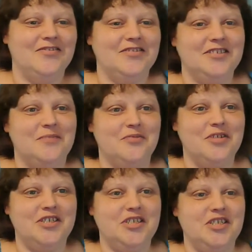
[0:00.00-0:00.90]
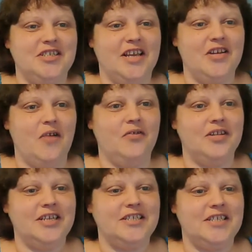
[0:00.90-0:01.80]
For some reason, she's getting
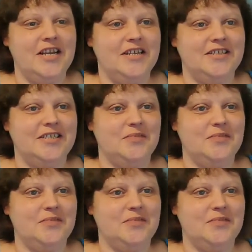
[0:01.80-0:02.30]
awful excited this